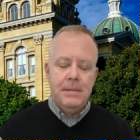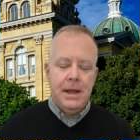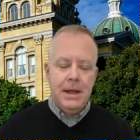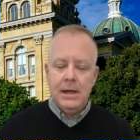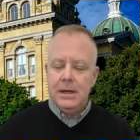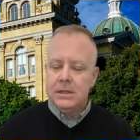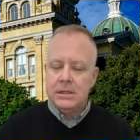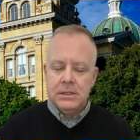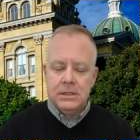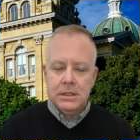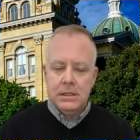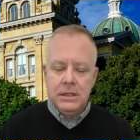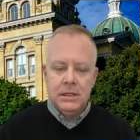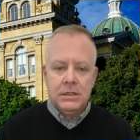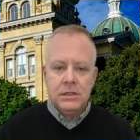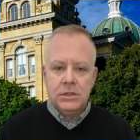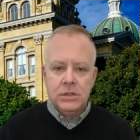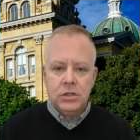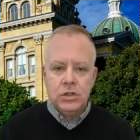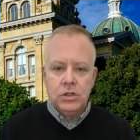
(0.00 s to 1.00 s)
And
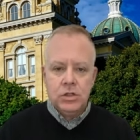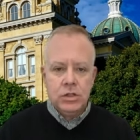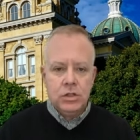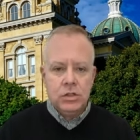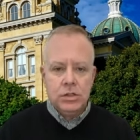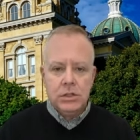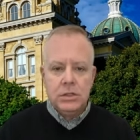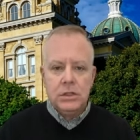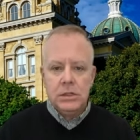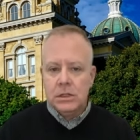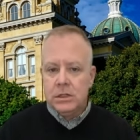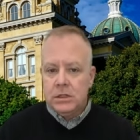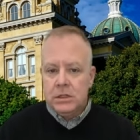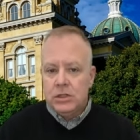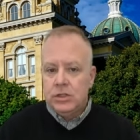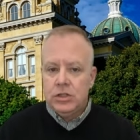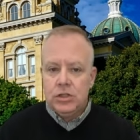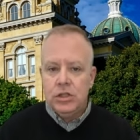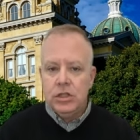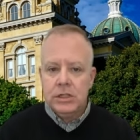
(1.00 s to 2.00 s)
it's
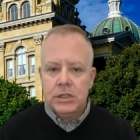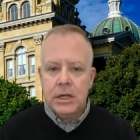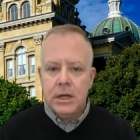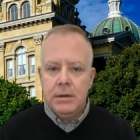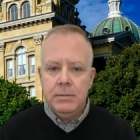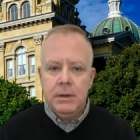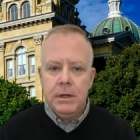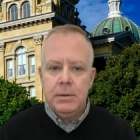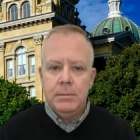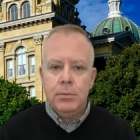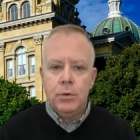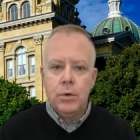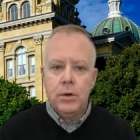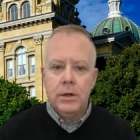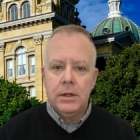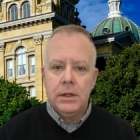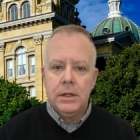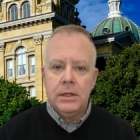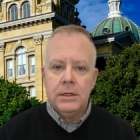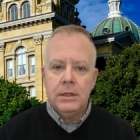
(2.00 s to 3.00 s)
just going to be
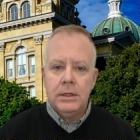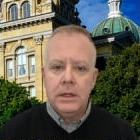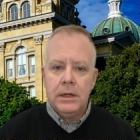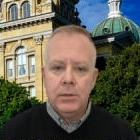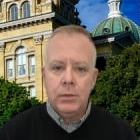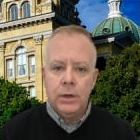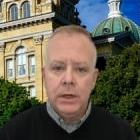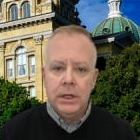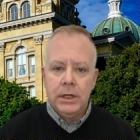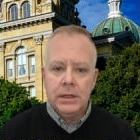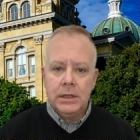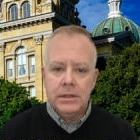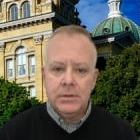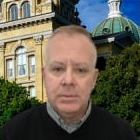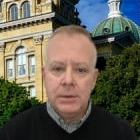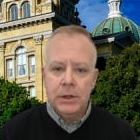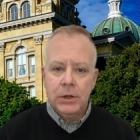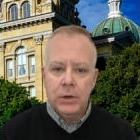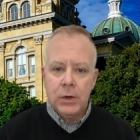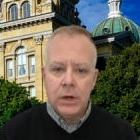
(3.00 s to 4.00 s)
important that we get this
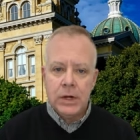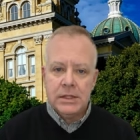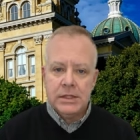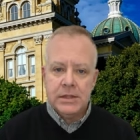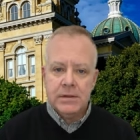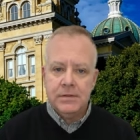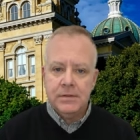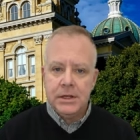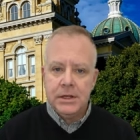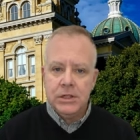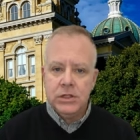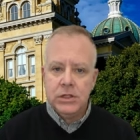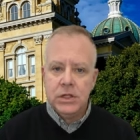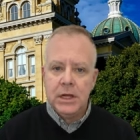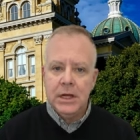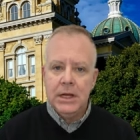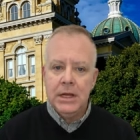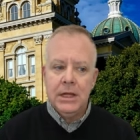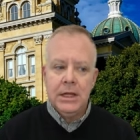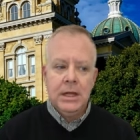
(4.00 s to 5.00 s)
bill across the finish
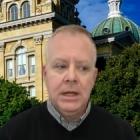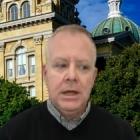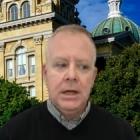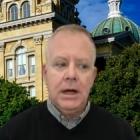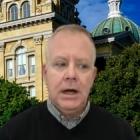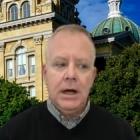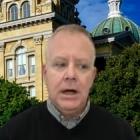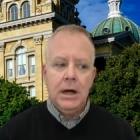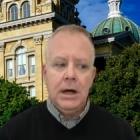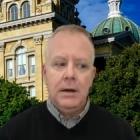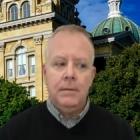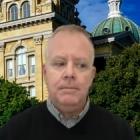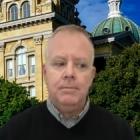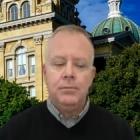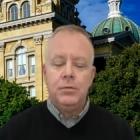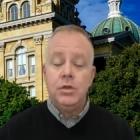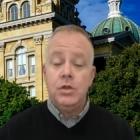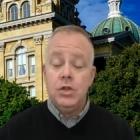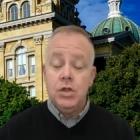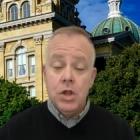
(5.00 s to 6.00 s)
line.
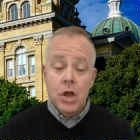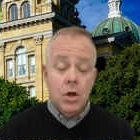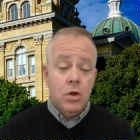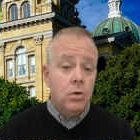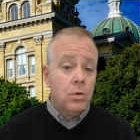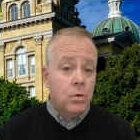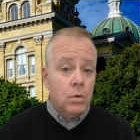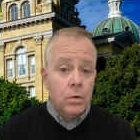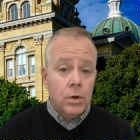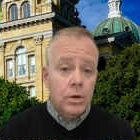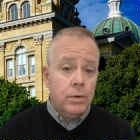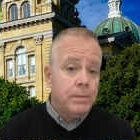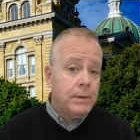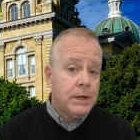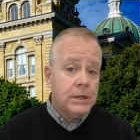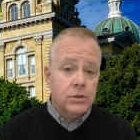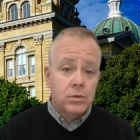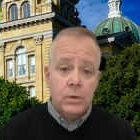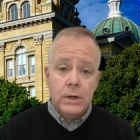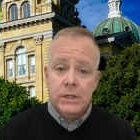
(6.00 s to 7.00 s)
No group
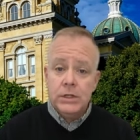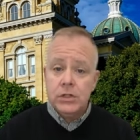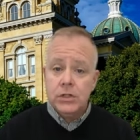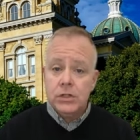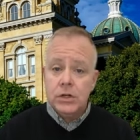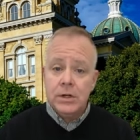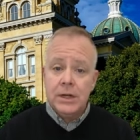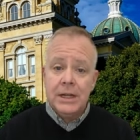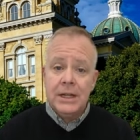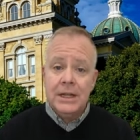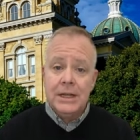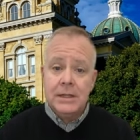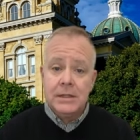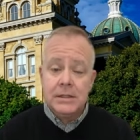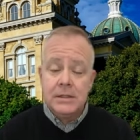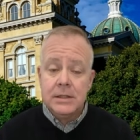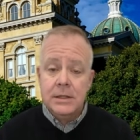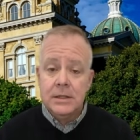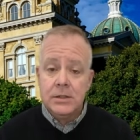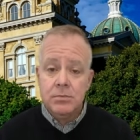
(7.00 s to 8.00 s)
has registered
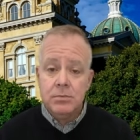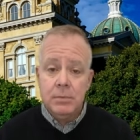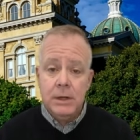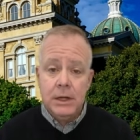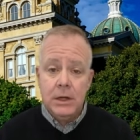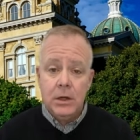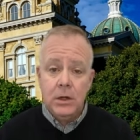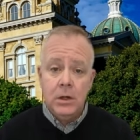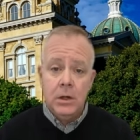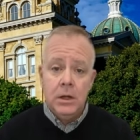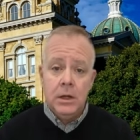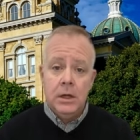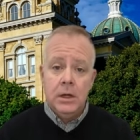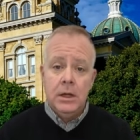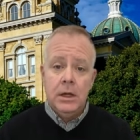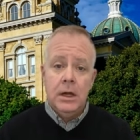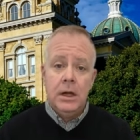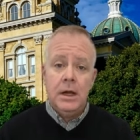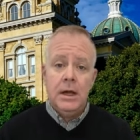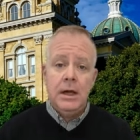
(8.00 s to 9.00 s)
against this bill,
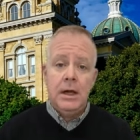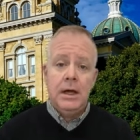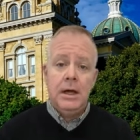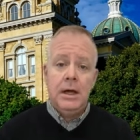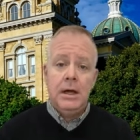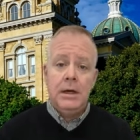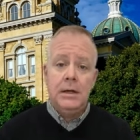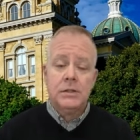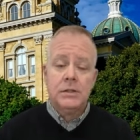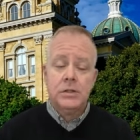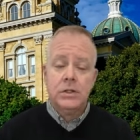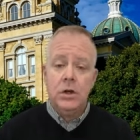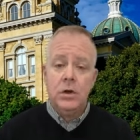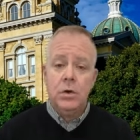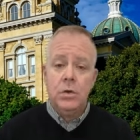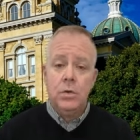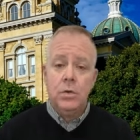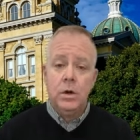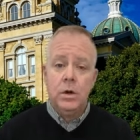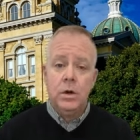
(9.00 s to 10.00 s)

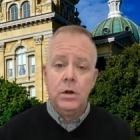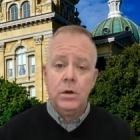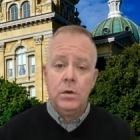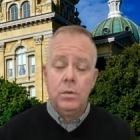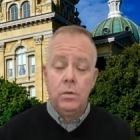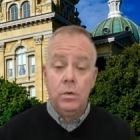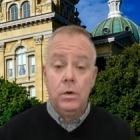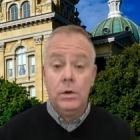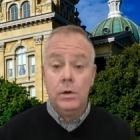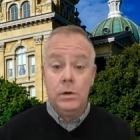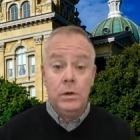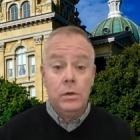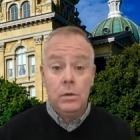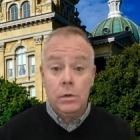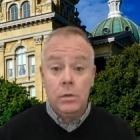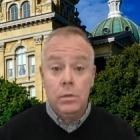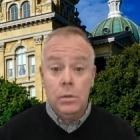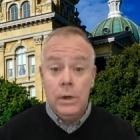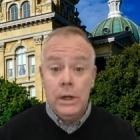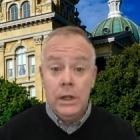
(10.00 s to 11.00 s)
so
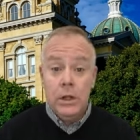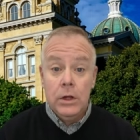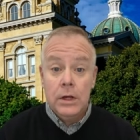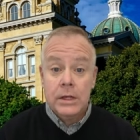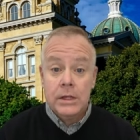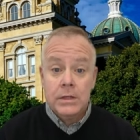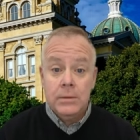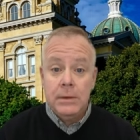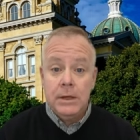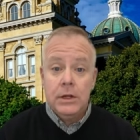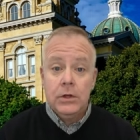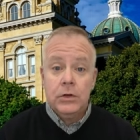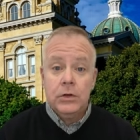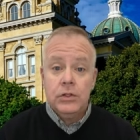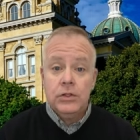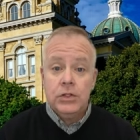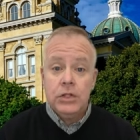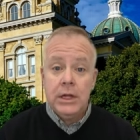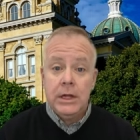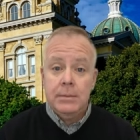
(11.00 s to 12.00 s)
we look to be in
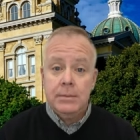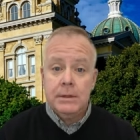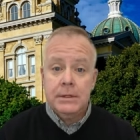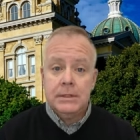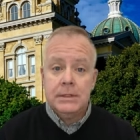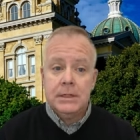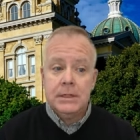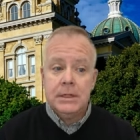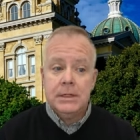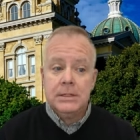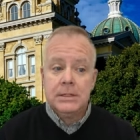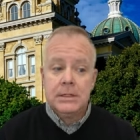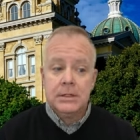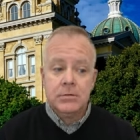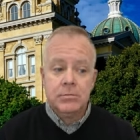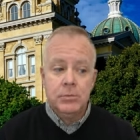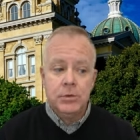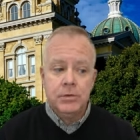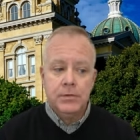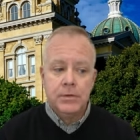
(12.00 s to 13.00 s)
good shape as
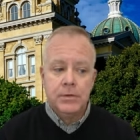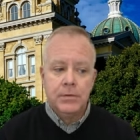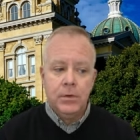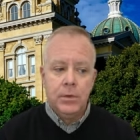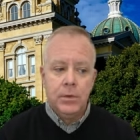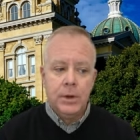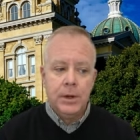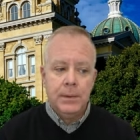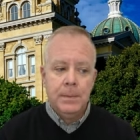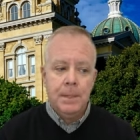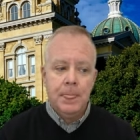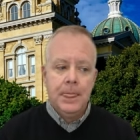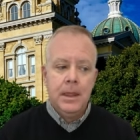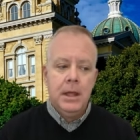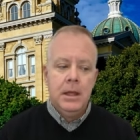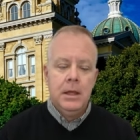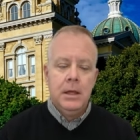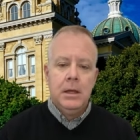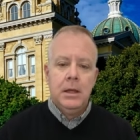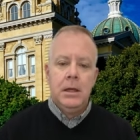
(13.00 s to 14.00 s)
this moves forward.
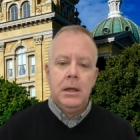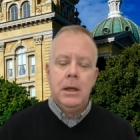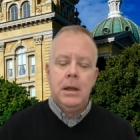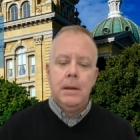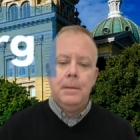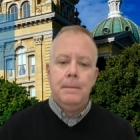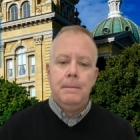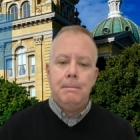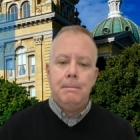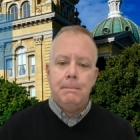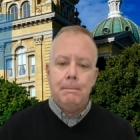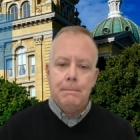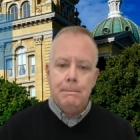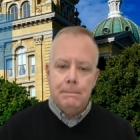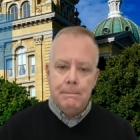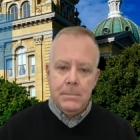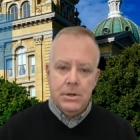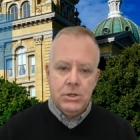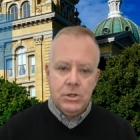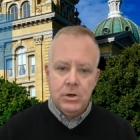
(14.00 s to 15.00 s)

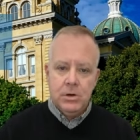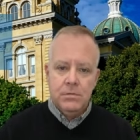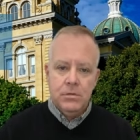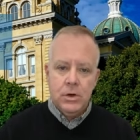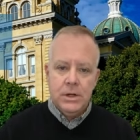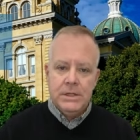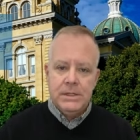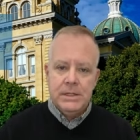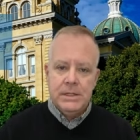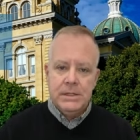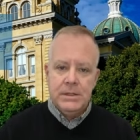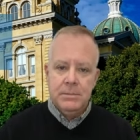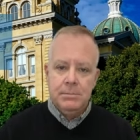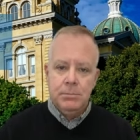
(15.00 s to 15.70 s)
But your voice is